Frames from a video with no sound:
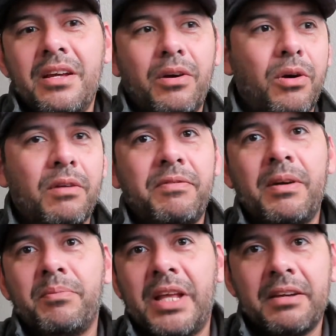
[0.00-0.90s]
Or if
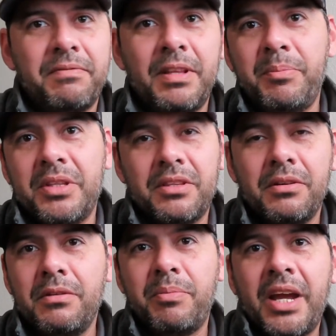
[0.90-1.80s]
I'm like flipping
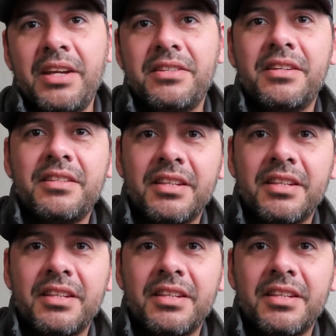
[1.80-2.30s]
through pages